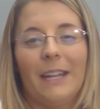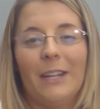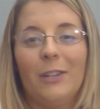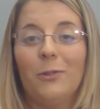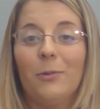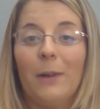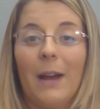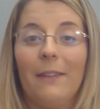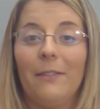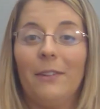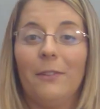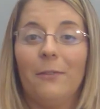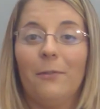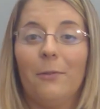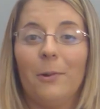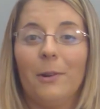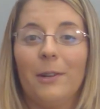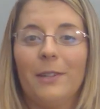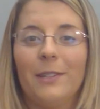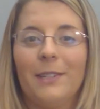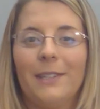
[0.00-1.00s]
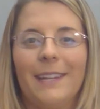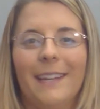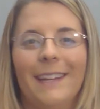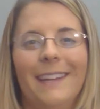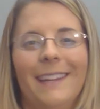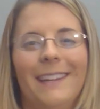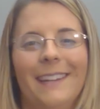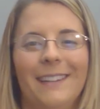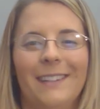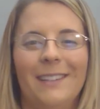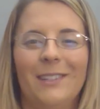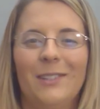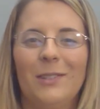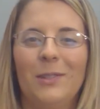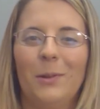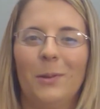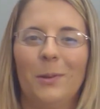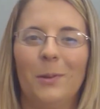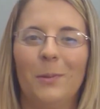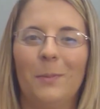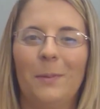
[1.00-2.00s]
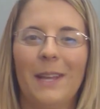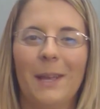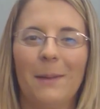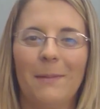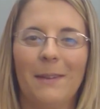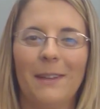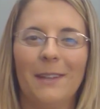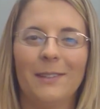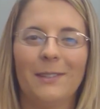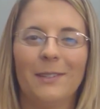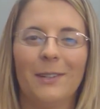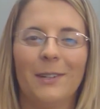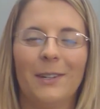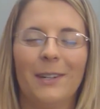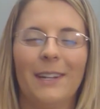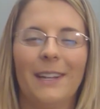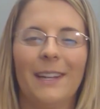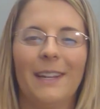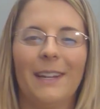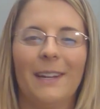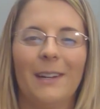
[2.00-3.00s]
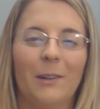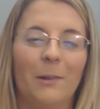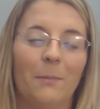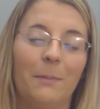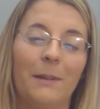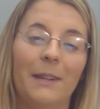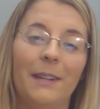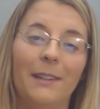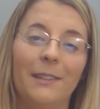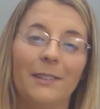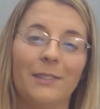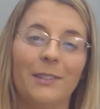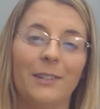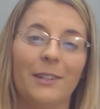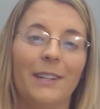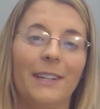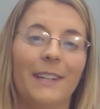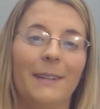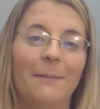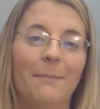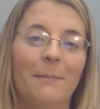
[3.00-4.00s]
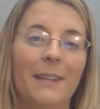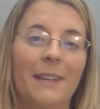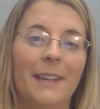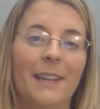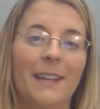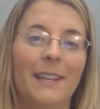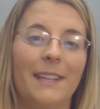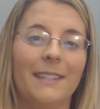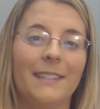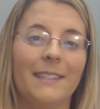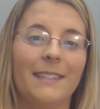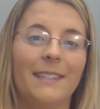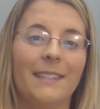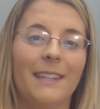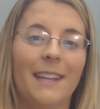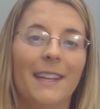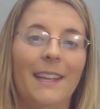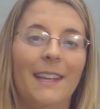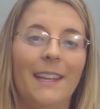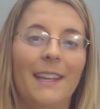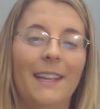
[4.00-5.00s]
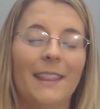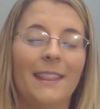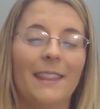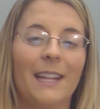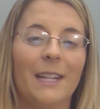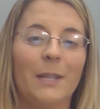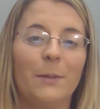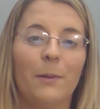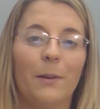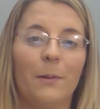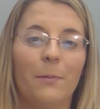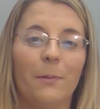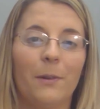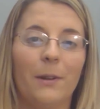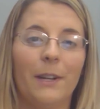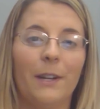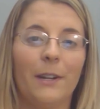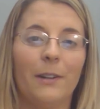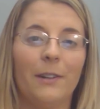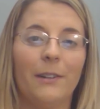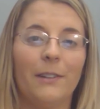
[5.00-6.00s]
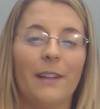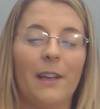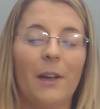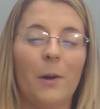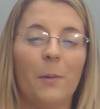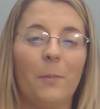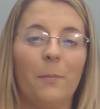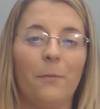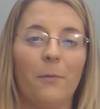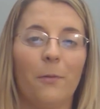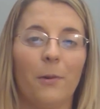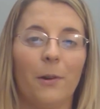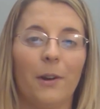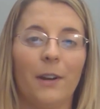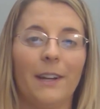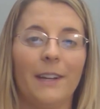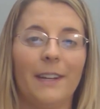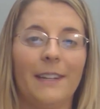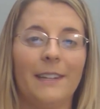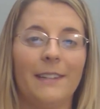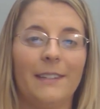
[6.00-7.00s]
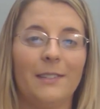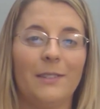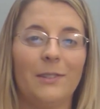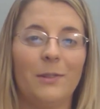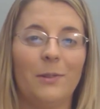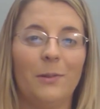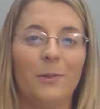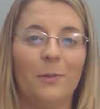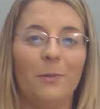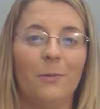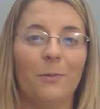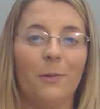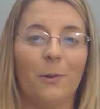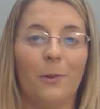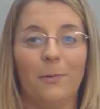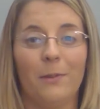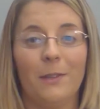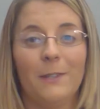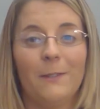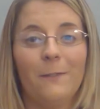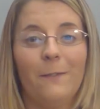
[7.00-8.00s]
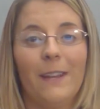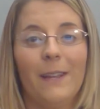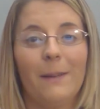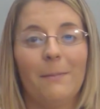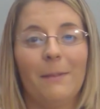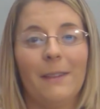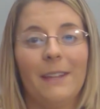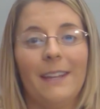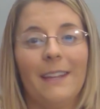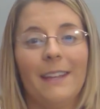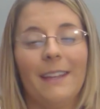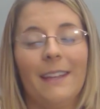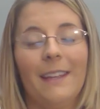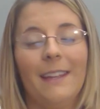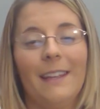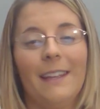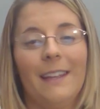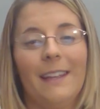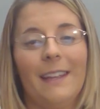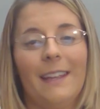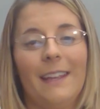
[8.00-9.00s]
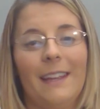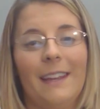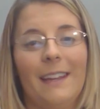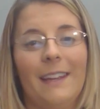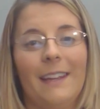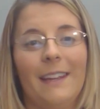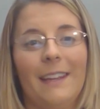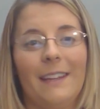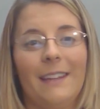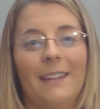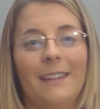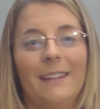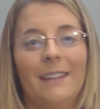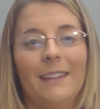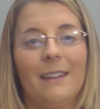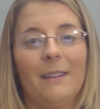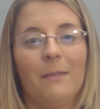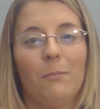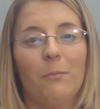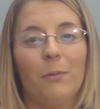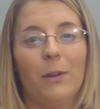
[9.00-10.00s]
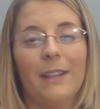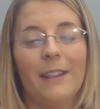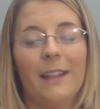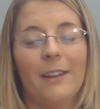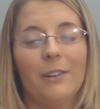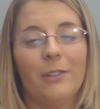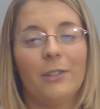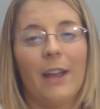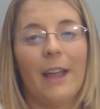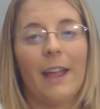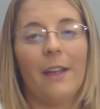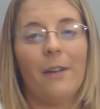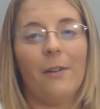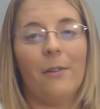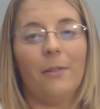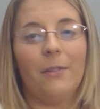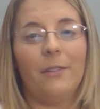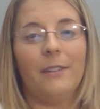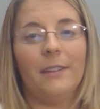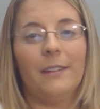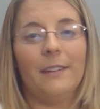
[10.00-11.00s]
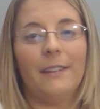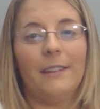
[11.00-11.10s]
driving force to becoming a surrogate or being a surrogate, because that's what we're here to help for, is to grow this family and bring that child